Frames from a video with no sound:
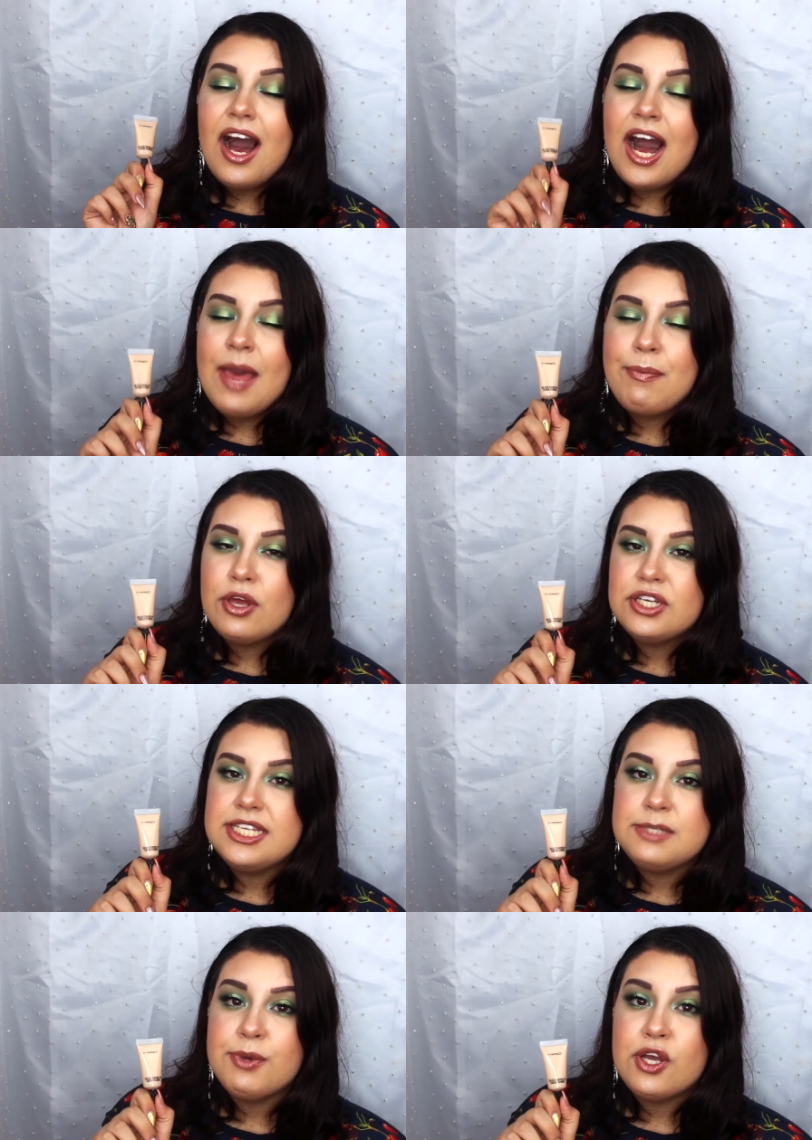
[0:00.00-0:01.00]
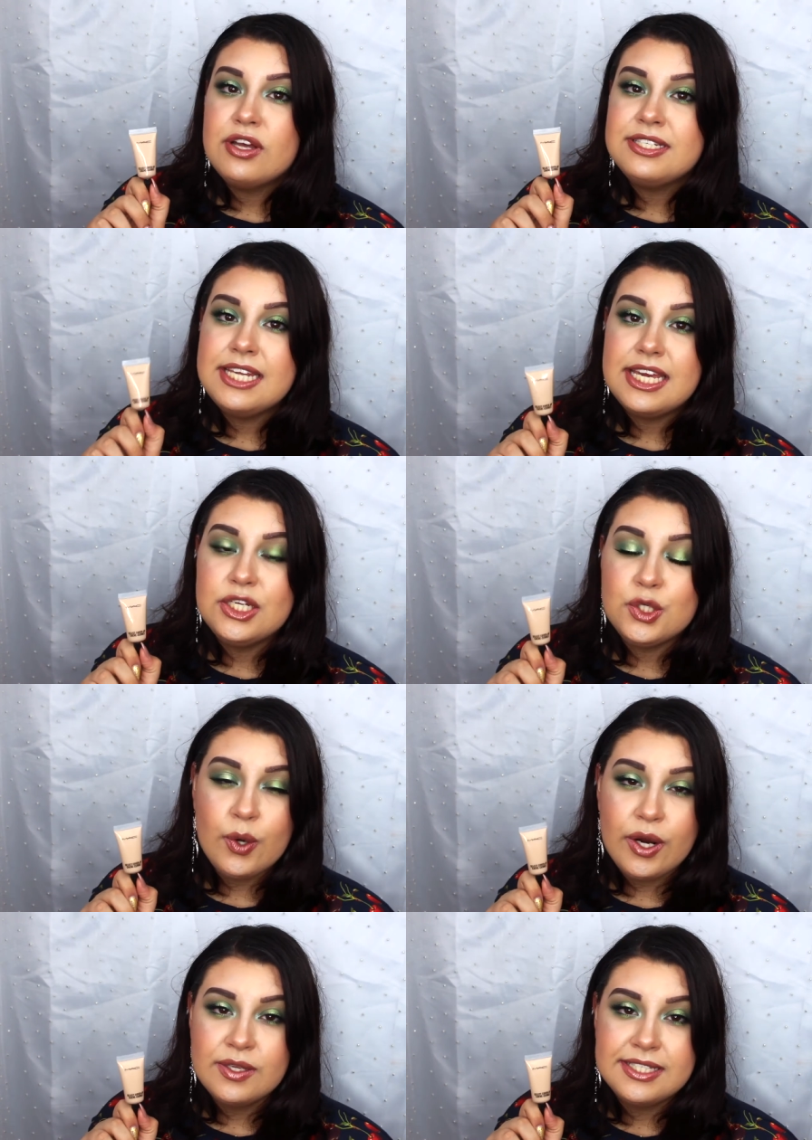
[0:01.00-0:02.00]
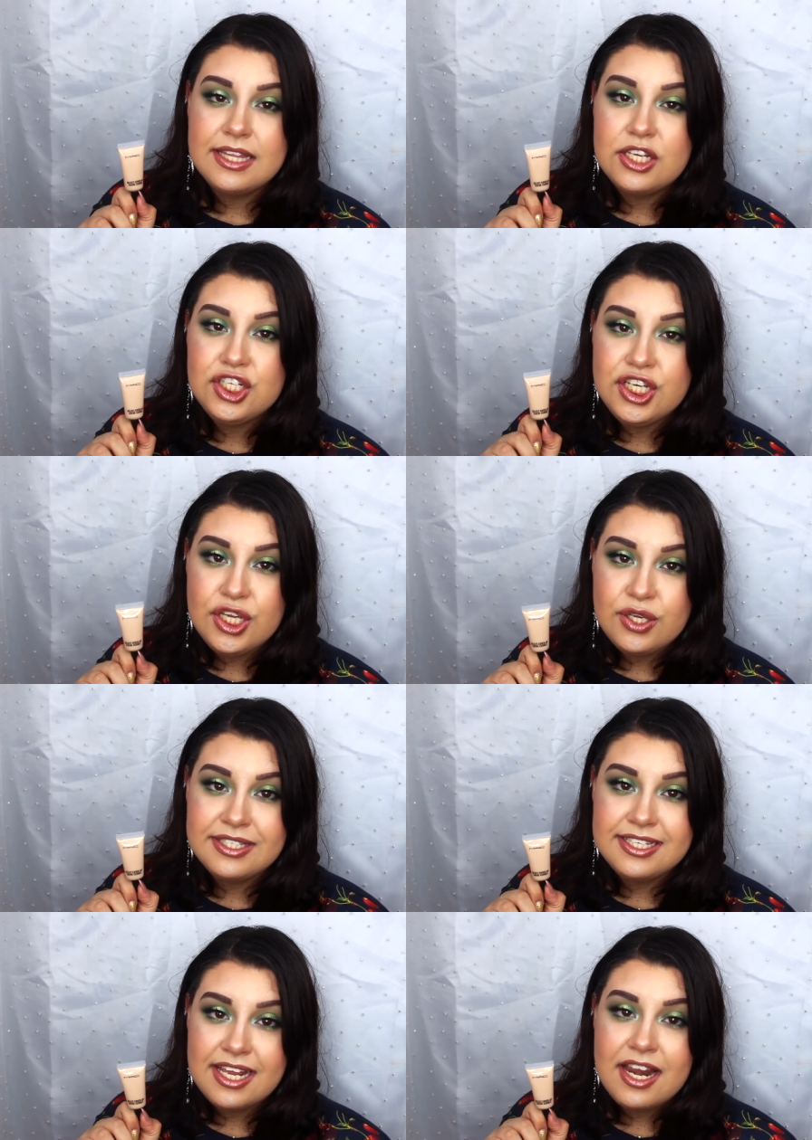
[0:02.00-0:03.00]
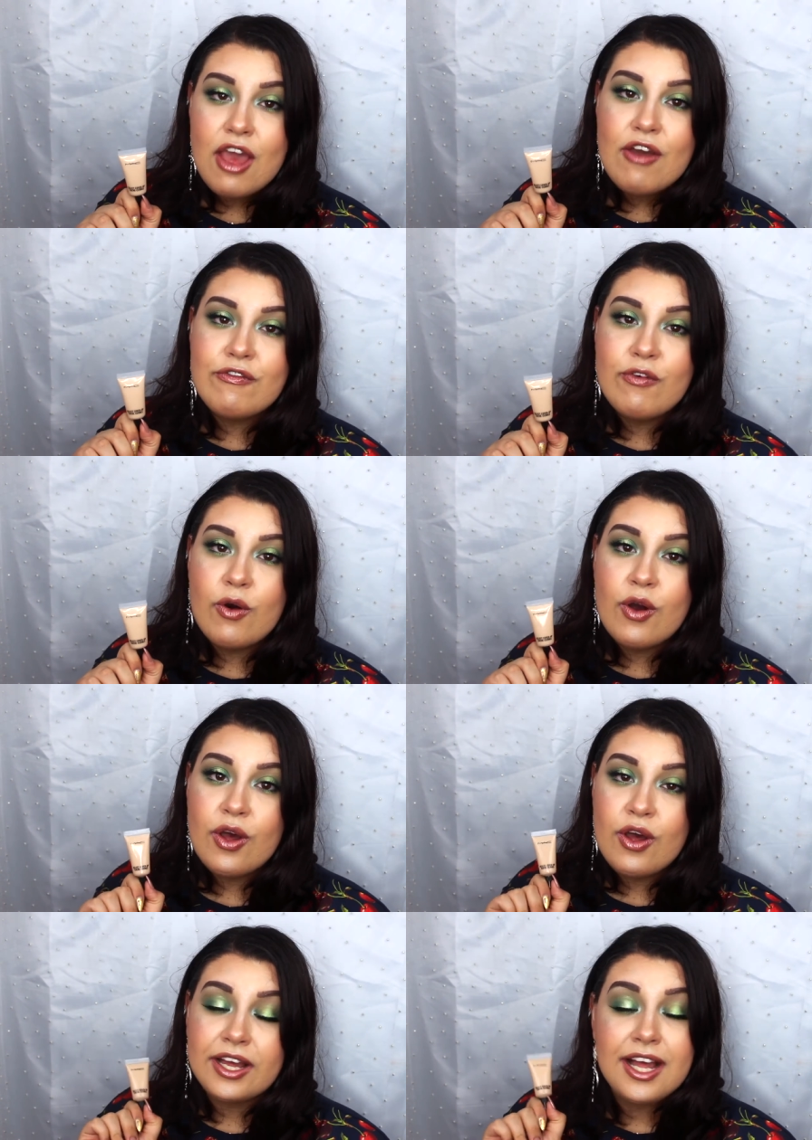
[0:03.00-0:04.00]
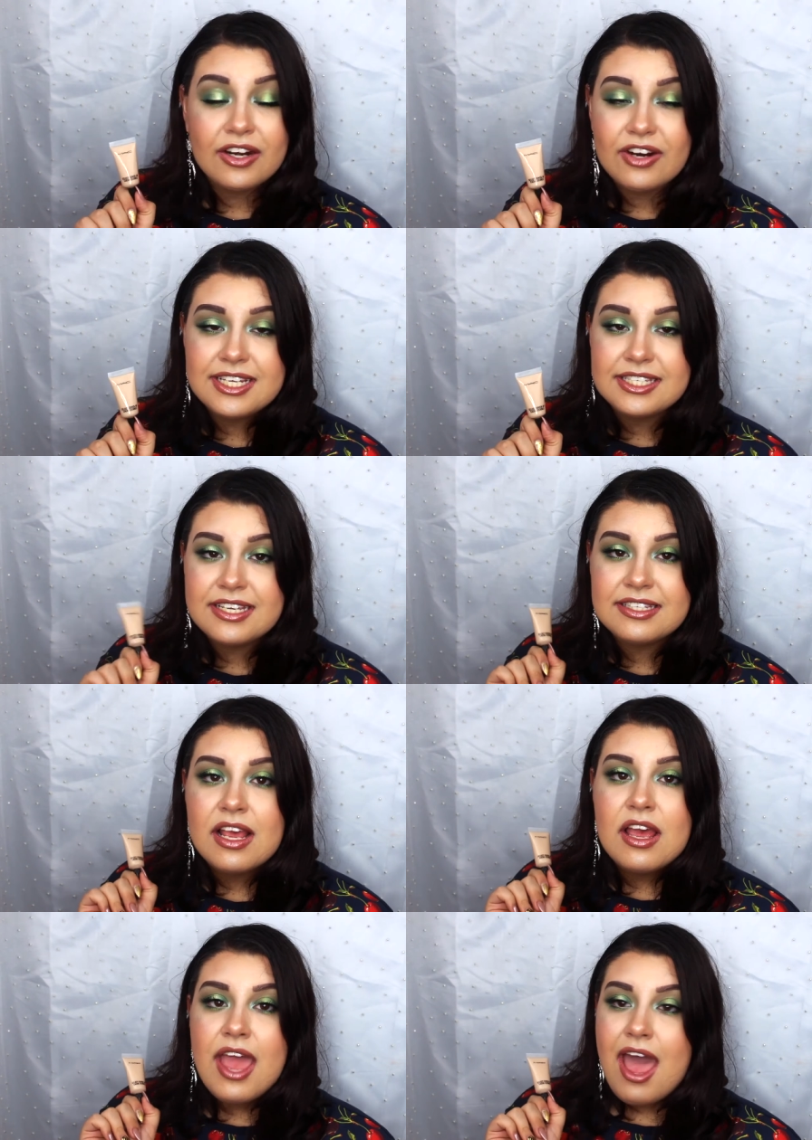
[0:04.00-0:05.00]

I purchased this because Nikki Tutorials said that she used it for her cut creases.